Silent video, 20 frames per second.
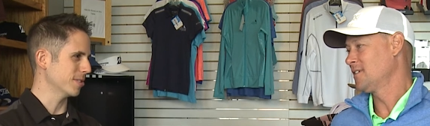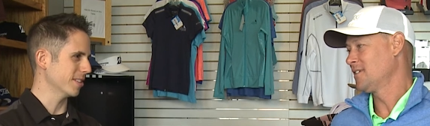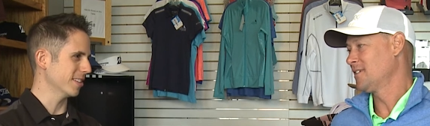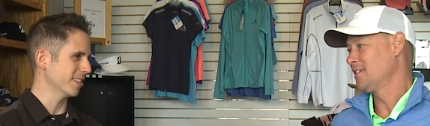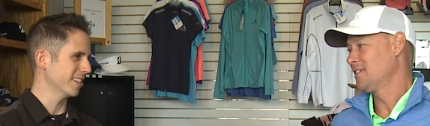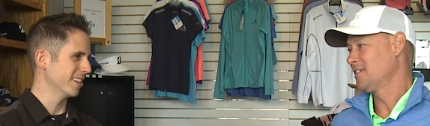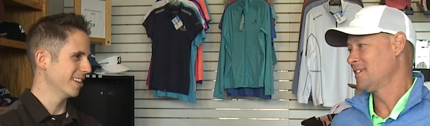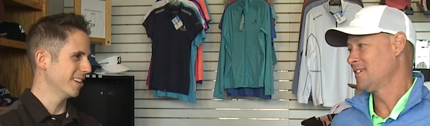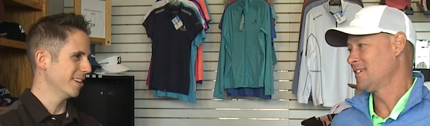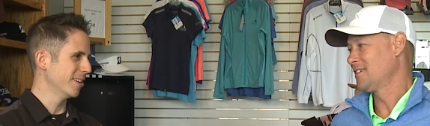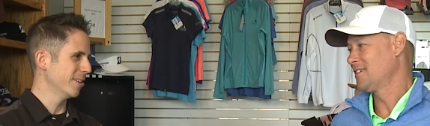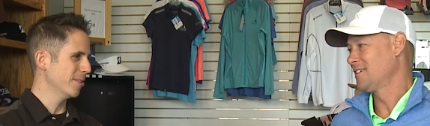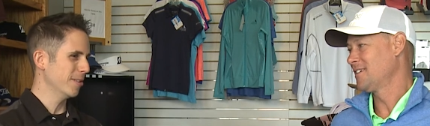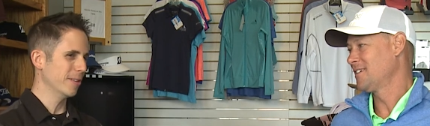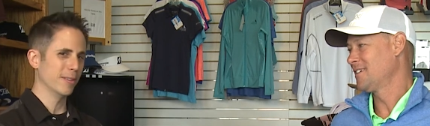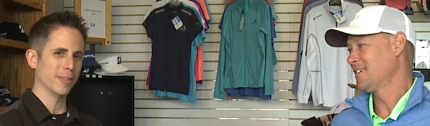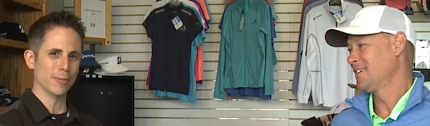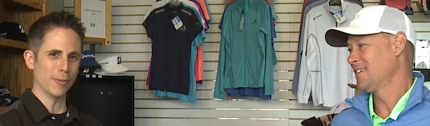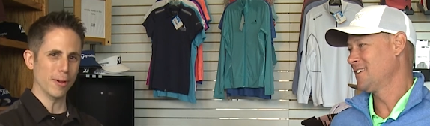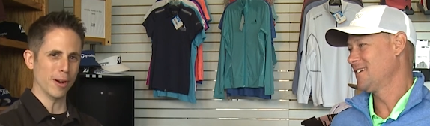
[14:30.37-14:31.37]
Speaker 1: to
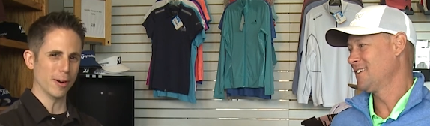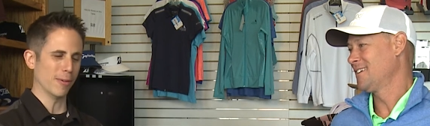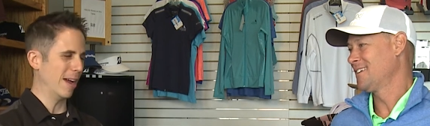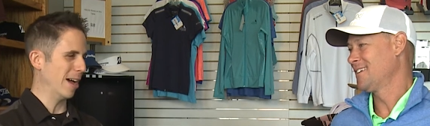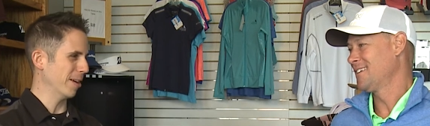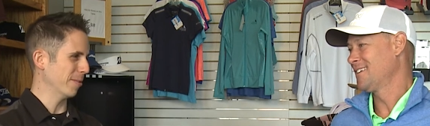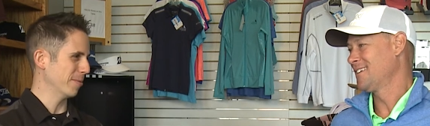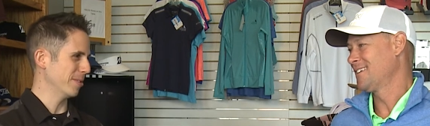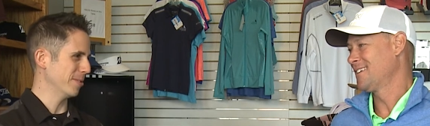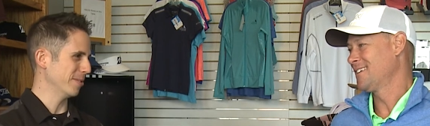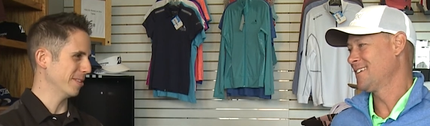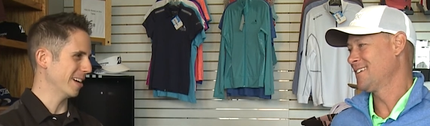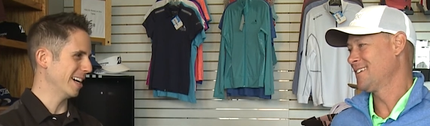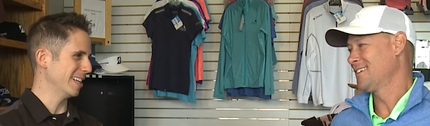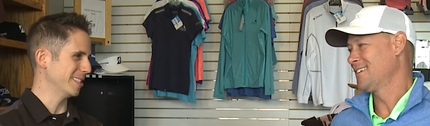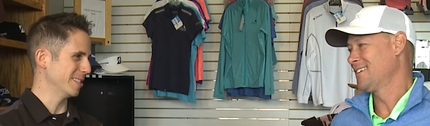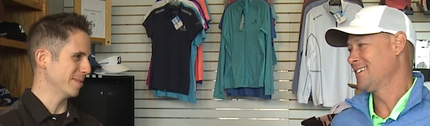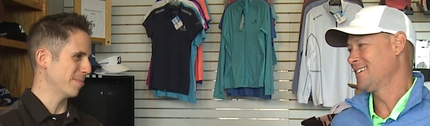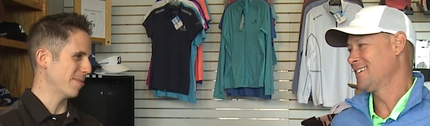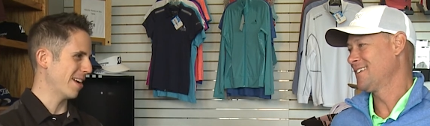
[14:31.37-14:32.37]
run around with you
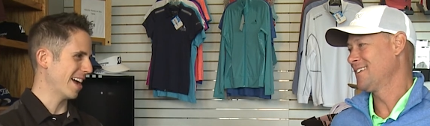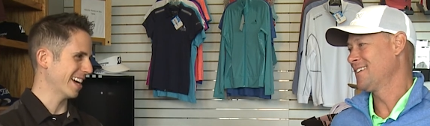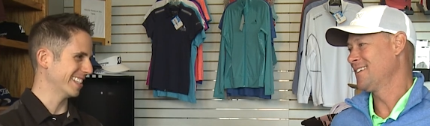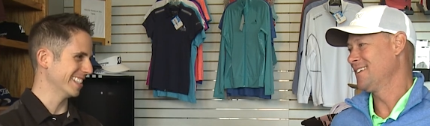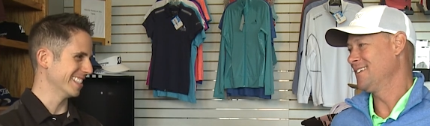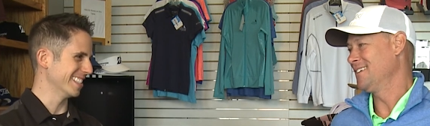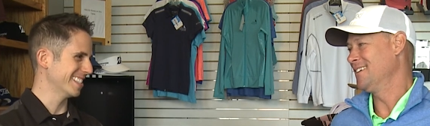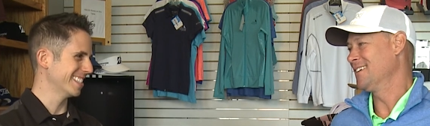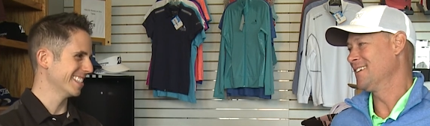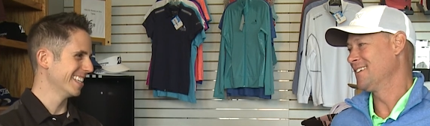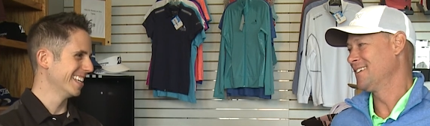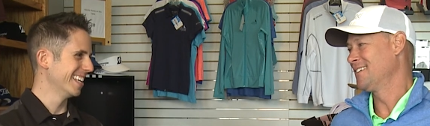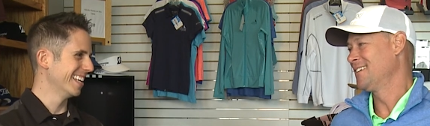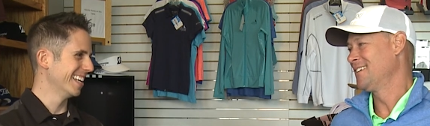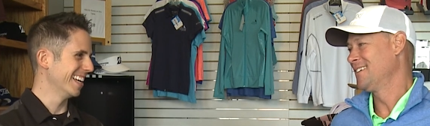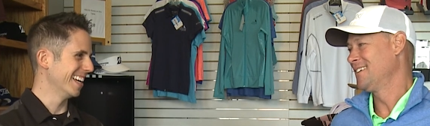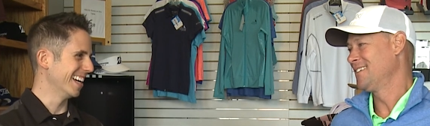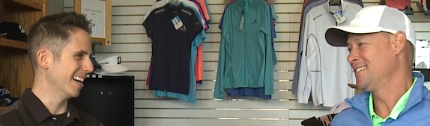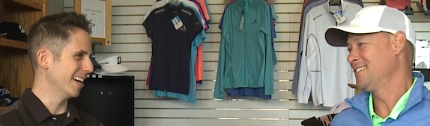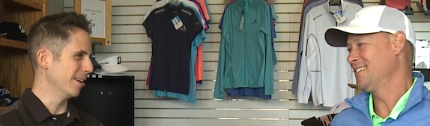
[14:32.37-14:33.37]
guys at practice
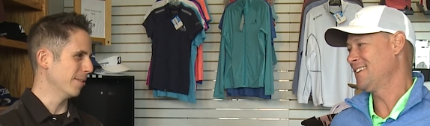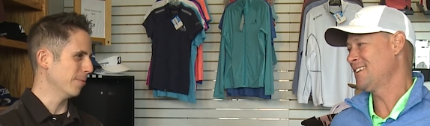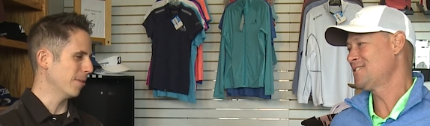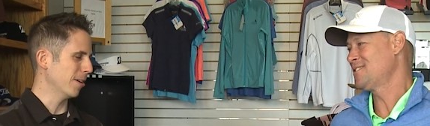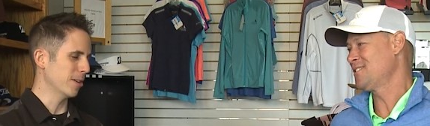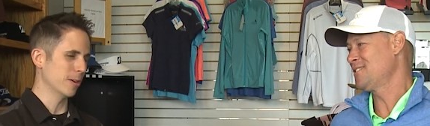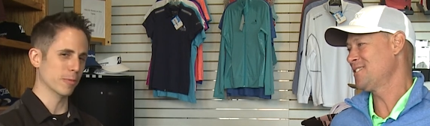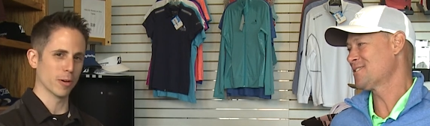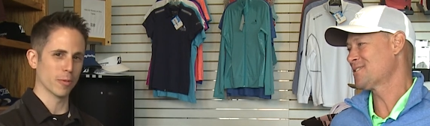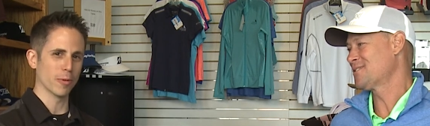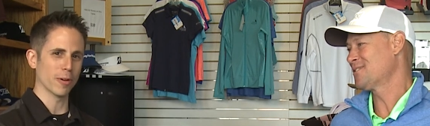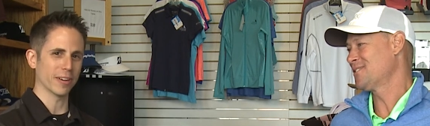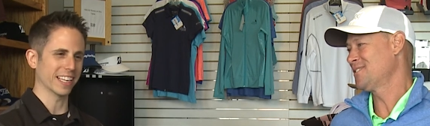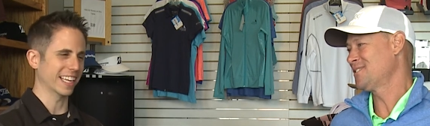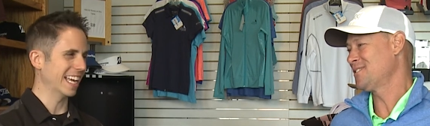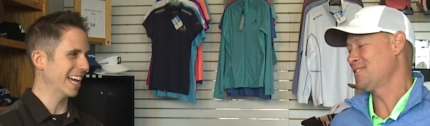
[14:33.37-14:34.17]
uh, while you were working